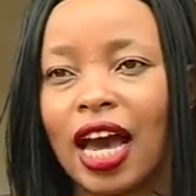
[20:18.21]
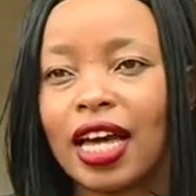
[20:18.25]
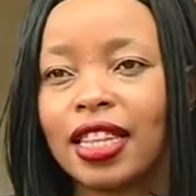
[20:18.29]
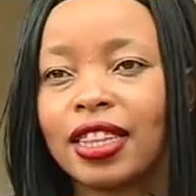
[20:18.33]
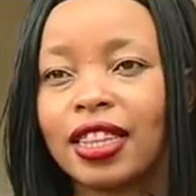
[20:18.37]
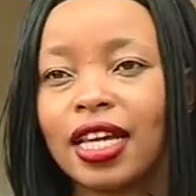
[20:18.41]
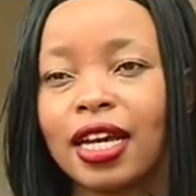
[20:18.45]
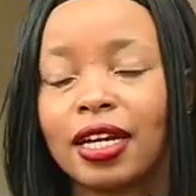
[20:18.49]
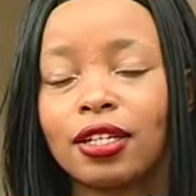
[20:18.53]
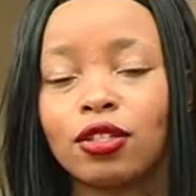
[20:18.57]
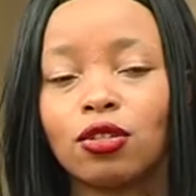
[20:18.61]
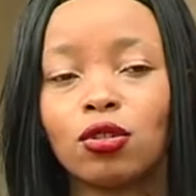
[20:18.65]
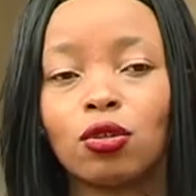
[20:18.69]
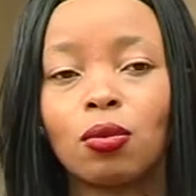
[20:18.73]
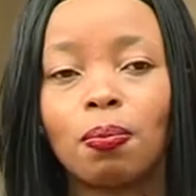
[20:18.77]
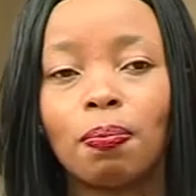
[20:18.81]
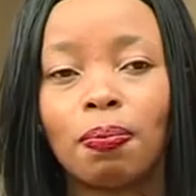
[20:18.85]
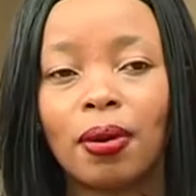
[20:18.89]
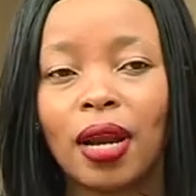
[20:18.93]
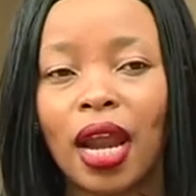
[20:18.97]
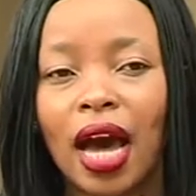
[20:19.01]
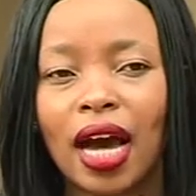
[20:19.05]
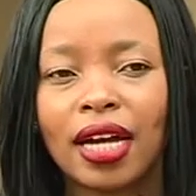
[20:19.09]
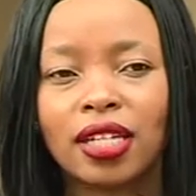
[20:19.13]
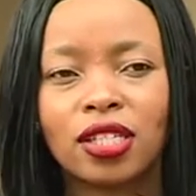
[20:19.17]
And they do
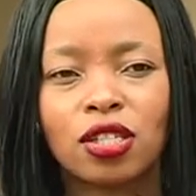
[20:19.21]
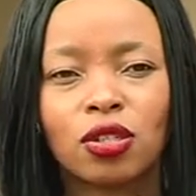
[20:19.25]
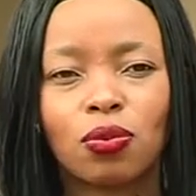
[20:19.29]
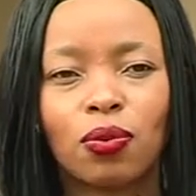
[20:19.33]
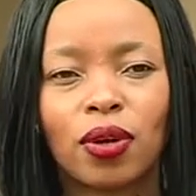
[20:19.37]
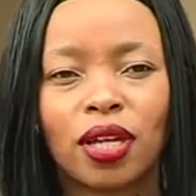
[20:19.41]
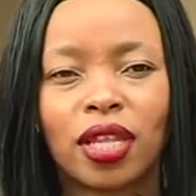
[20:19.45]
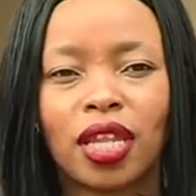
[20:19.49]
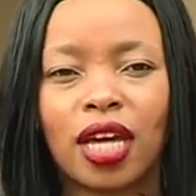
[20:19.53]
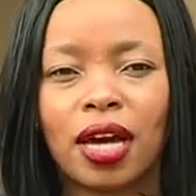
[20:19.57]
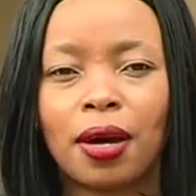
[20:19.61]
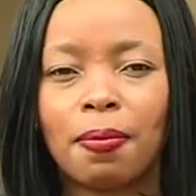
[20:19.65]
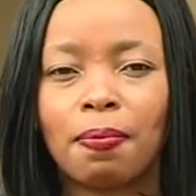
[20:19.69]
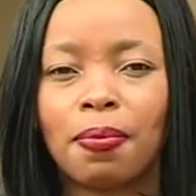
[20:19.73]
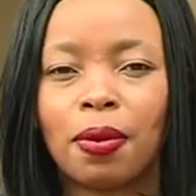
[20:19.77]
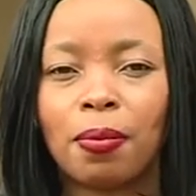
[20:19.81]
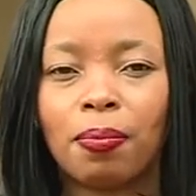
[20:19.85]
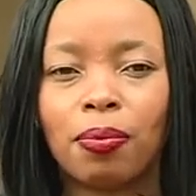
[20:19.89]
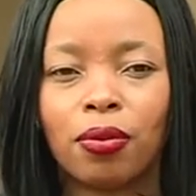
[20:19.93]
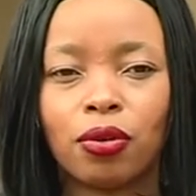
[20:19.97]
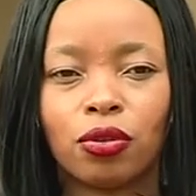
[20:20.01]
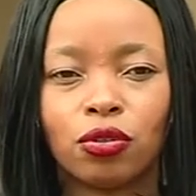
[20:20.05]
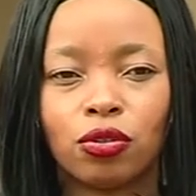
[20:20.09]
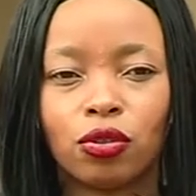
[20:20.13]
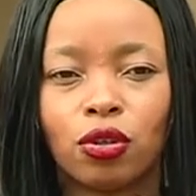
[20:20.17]
plant, whether
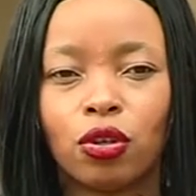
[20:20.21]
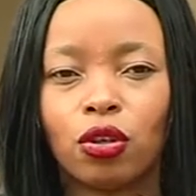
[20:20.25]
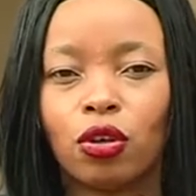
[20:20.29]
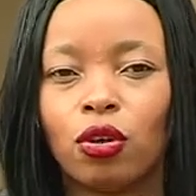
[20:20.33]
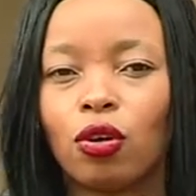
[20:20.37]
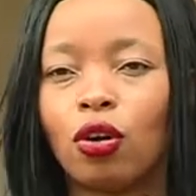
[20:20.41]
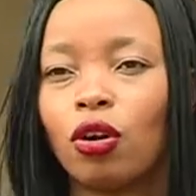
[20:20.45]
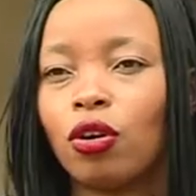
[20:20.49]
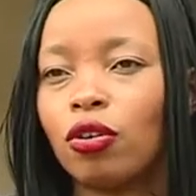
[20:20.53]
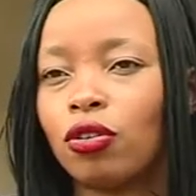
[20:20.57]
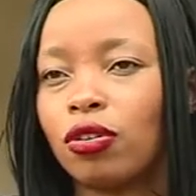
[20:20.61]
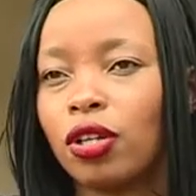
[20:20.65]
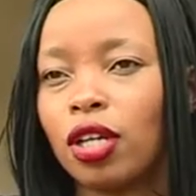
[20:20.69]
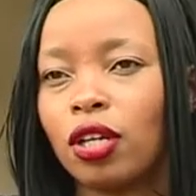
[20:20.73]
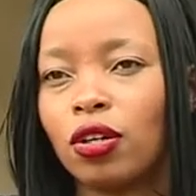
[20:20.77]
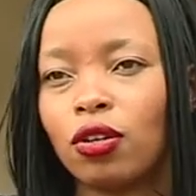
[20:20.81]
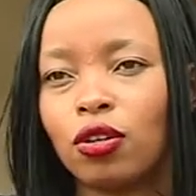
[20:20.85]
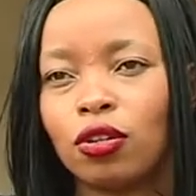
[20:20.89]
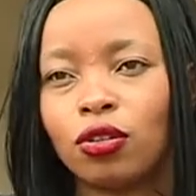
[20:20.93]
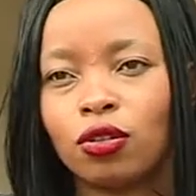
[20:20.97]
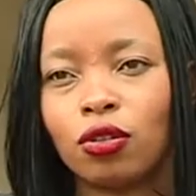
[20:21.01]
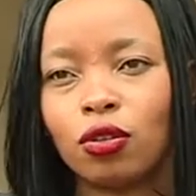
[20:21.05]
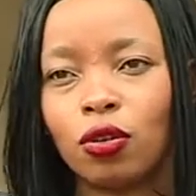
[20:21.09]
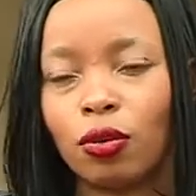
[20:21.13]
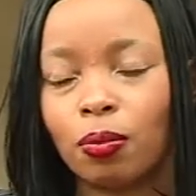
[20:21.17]
people know or they
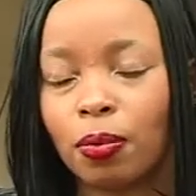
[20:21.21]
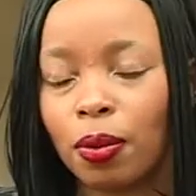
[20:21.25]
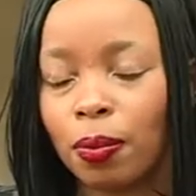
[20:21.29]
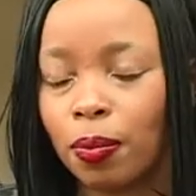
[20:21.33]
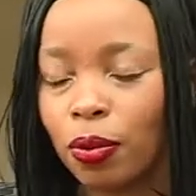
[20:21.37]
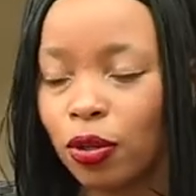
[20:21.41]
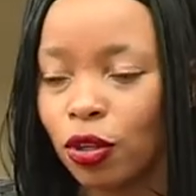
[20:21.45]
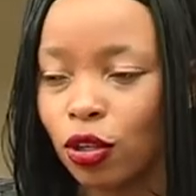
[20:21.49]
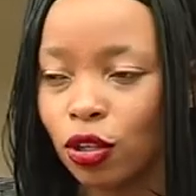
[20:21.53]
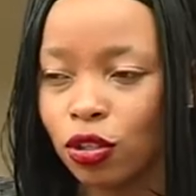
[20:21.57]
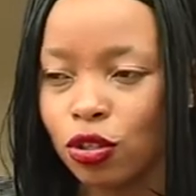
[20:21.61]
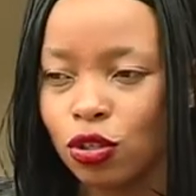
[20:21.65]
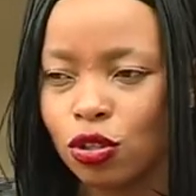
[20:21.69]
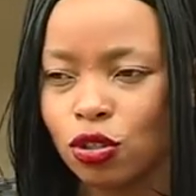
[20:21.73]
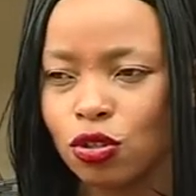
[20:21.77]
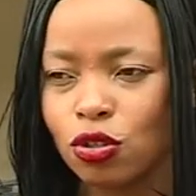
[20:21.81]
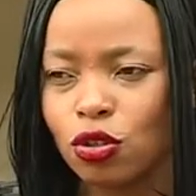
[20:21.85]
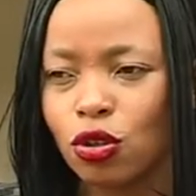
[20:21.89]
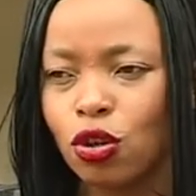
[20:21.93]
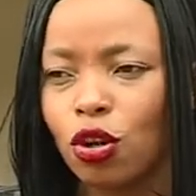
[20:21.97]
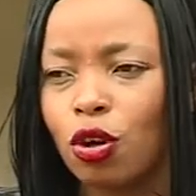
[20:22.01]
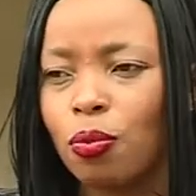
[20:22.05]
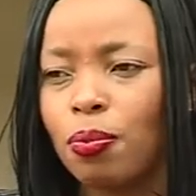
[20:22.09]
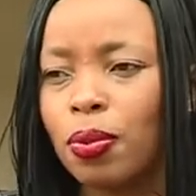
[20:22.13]
don't, or people don't know.